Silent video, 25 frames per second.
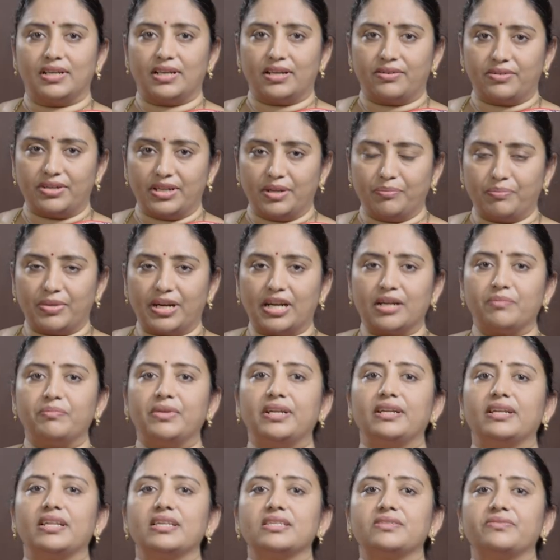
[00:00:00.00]
Our
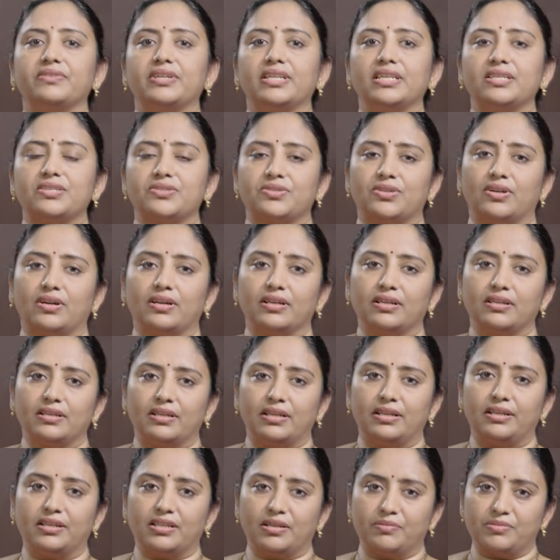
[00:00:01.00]
department is very strong
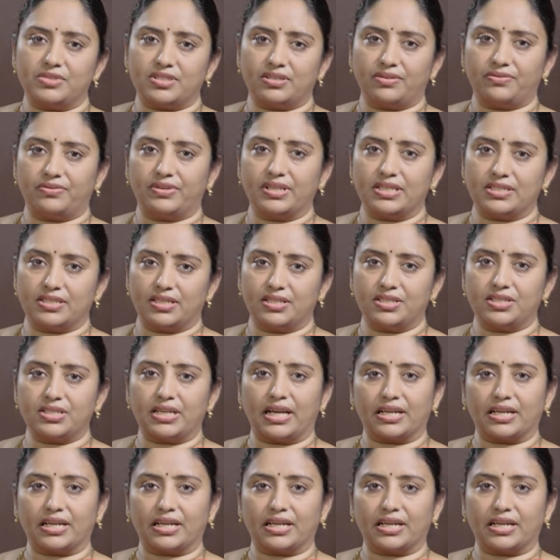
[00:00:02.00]
in terms of research